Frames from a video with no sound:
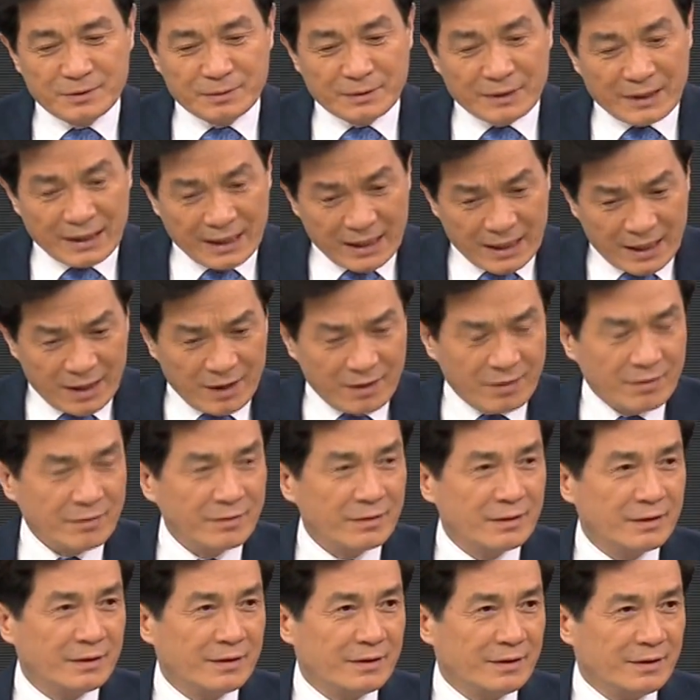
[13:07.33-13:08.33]
now
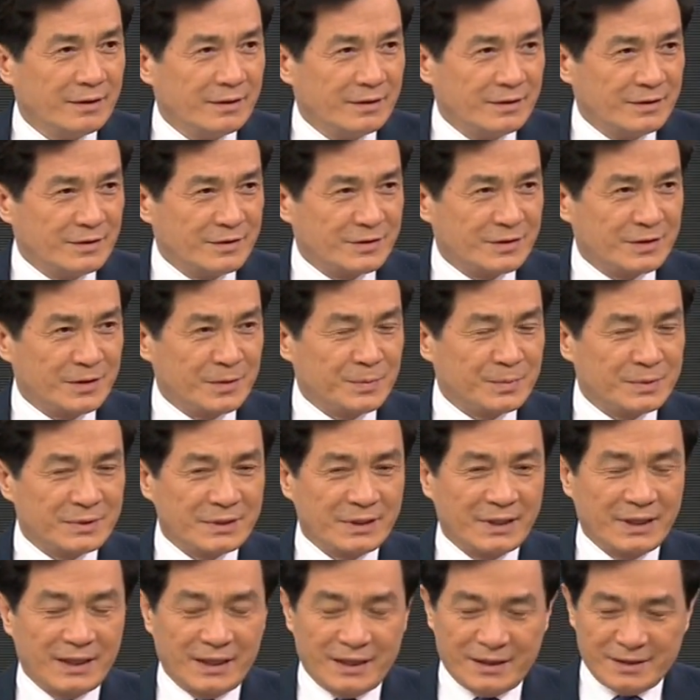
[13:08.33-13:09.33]
it seems
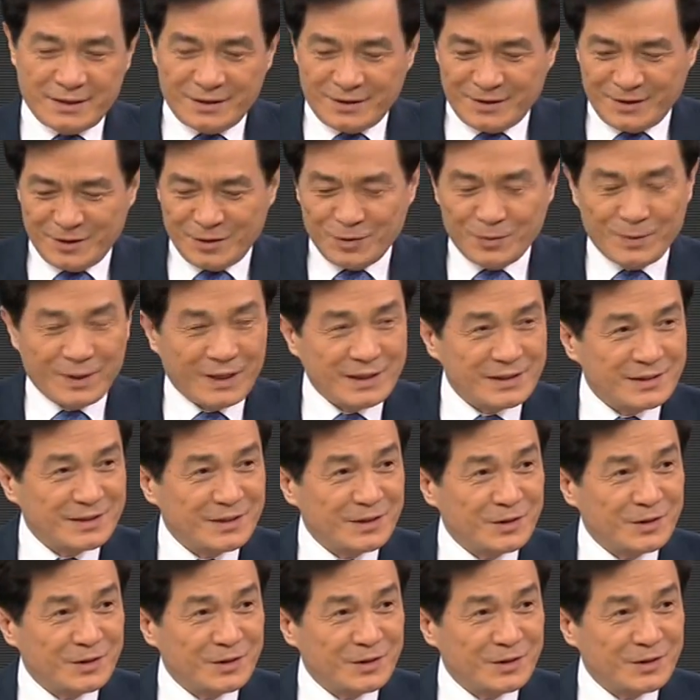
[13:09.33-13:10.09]
like U.S.